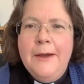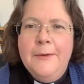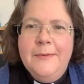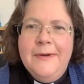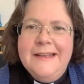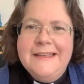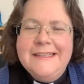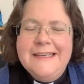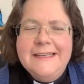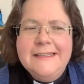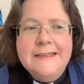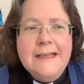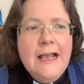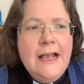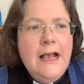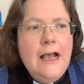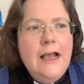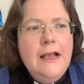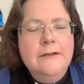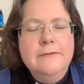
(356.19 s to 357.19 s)
which is
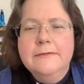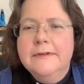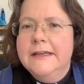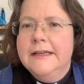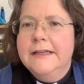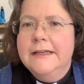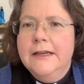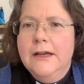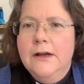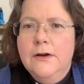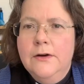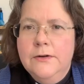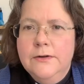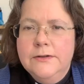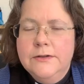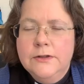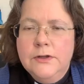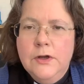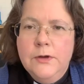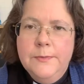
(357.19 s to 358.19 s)
a really
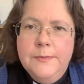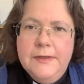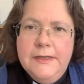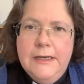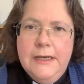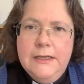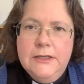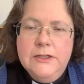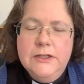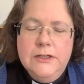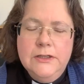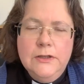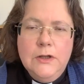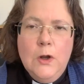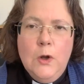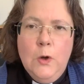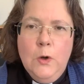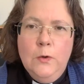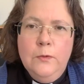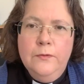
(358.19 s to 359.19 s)
odd combination
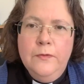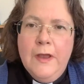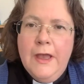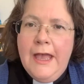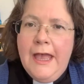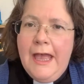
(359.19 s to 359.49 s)
of